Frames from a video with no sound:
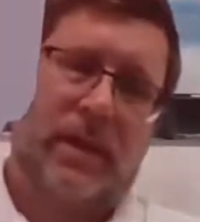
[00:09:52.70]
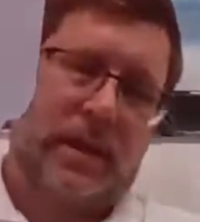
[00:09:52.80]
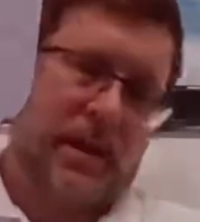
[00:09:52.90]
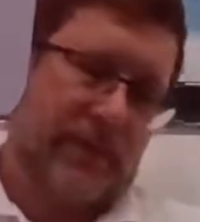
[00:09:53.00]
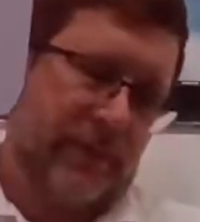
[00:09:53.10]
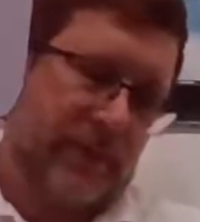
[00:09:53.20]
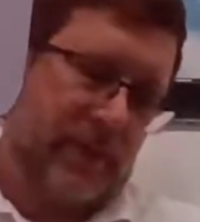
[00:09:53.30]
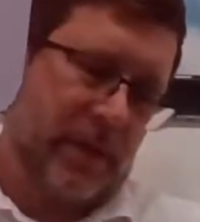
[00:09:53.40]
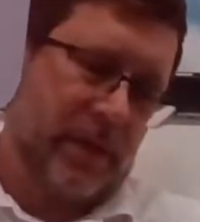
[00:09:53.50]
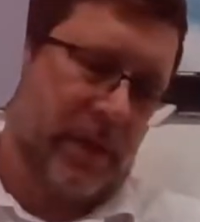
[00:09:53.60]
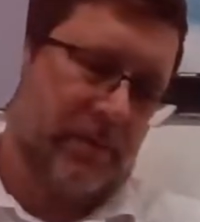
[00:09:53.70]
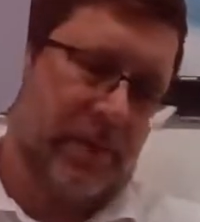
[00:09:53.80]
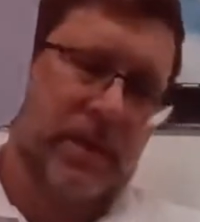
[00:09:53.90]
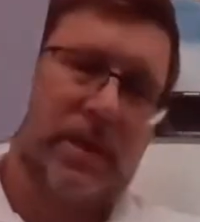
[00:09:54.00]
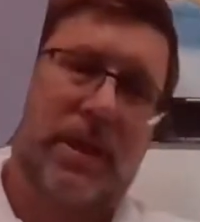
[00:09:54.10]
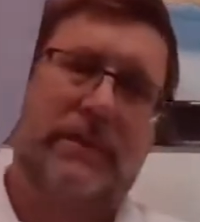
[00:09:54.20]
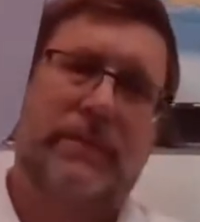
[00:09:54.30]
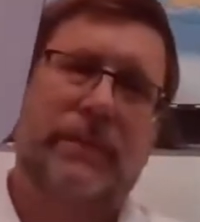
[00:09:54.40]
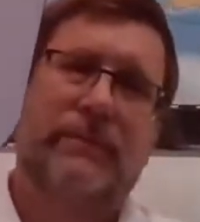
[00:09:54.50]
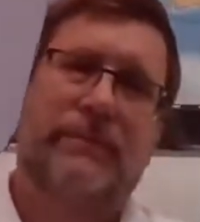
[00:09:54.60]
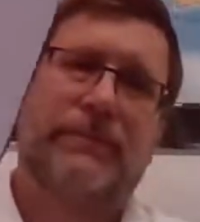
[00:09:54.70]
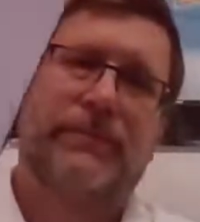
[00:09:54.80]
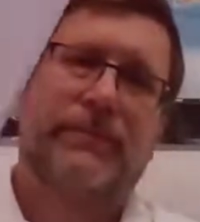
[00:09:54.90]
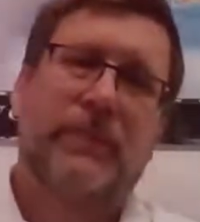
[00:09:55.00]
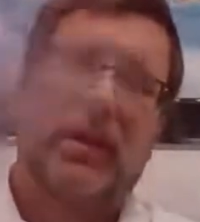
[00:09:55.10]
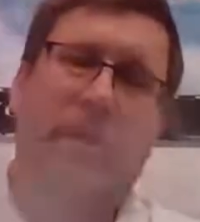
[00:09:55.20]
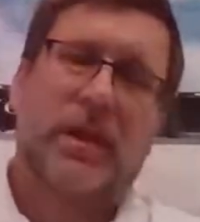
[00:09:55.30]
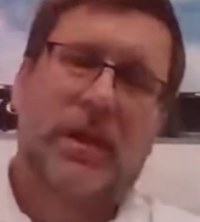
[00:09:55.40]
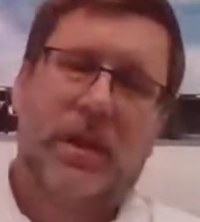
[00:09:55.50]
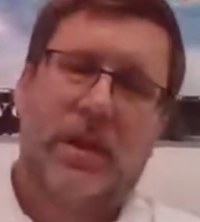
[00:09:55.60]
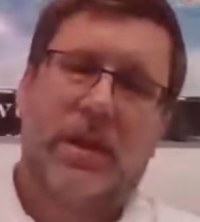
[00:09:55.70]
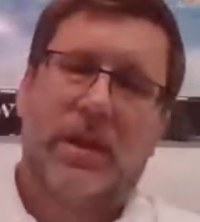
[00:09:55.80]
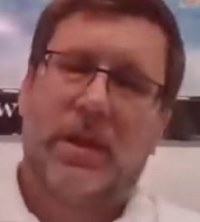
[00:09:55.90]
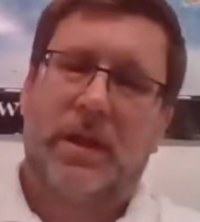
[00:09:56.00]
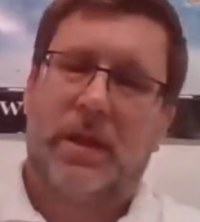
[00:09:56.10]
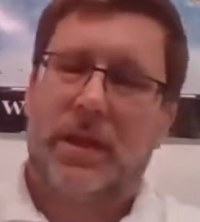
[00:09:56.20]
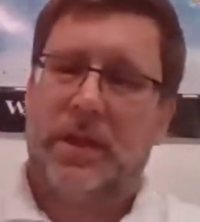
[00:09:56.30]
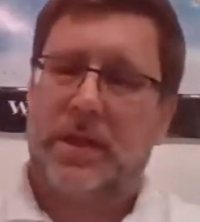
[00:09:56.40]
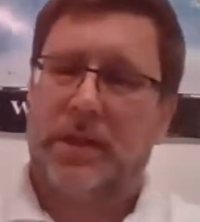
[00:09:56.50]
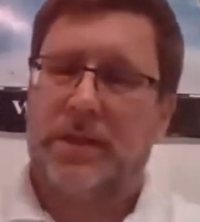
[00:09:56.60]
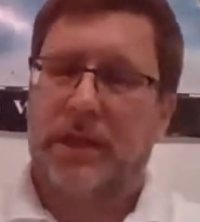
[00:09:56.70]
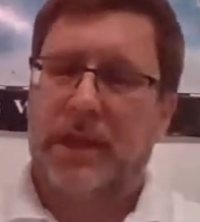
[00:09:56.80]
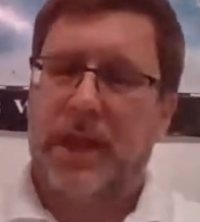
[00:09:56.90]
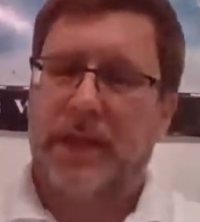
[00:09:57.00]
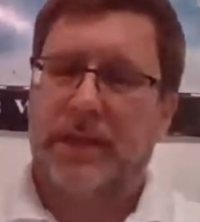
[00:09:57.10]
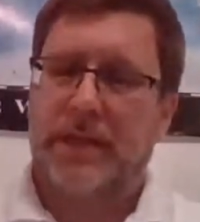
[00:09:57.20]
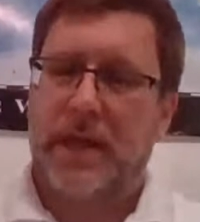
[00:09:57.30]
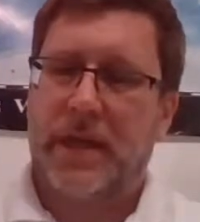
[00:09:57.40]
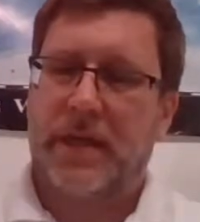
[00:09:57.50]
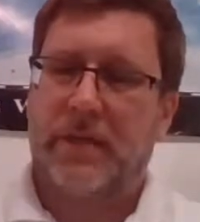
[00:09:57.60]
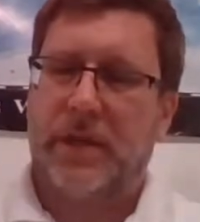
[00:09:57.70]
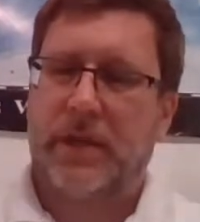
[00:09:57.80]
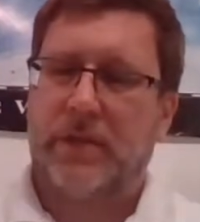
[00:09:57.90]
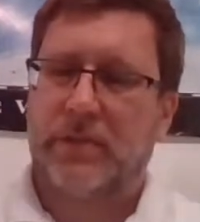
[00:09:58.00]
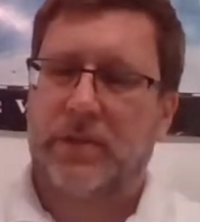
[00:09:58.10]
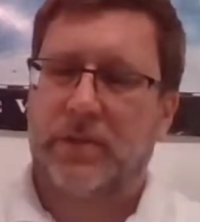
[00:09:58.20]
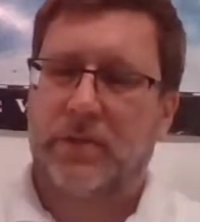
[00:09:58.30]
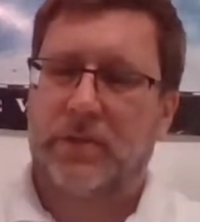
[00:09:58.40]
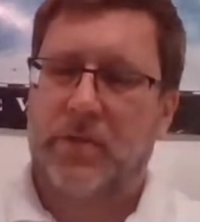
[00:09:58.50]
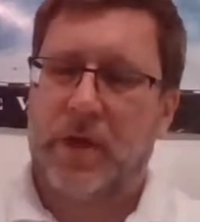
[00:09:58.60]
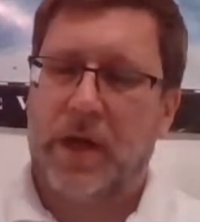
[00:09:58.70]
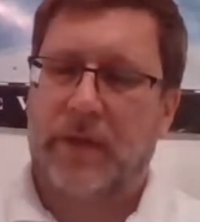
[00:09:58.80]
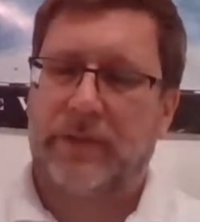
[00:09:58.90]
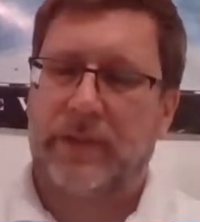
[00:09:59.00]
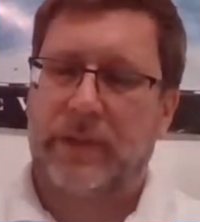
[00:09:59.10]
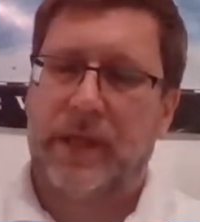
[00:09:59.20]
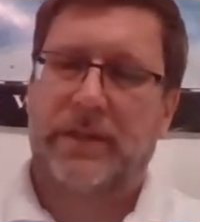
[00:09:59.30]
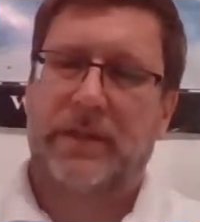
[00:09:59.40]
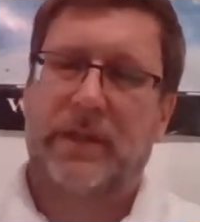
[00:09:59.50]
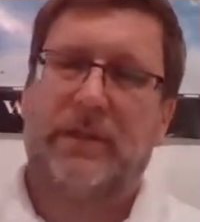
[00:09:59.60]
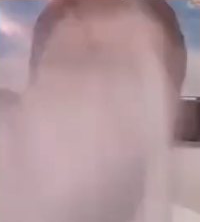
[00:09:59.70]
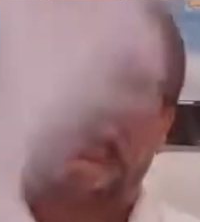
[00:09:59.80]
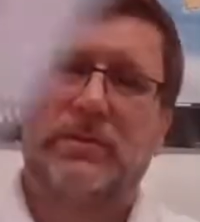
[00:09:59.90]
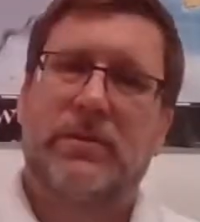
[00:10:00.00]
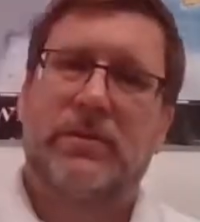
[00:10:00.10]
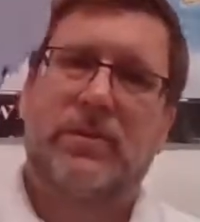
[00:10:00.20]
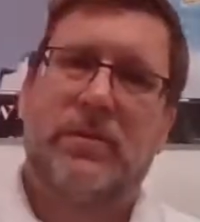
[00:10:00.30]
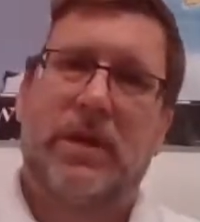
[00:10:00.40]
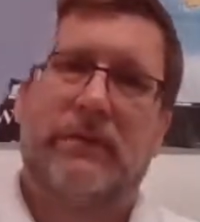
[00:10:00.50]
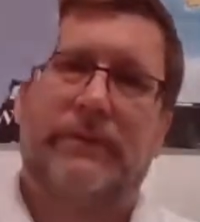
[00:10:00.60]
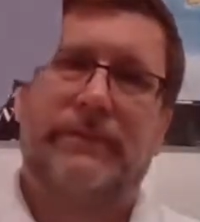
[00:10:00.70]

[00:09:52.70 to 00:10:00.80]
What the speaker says: Negative 15c plus 11 is less than or equal to 12. Is less than or equal to 12.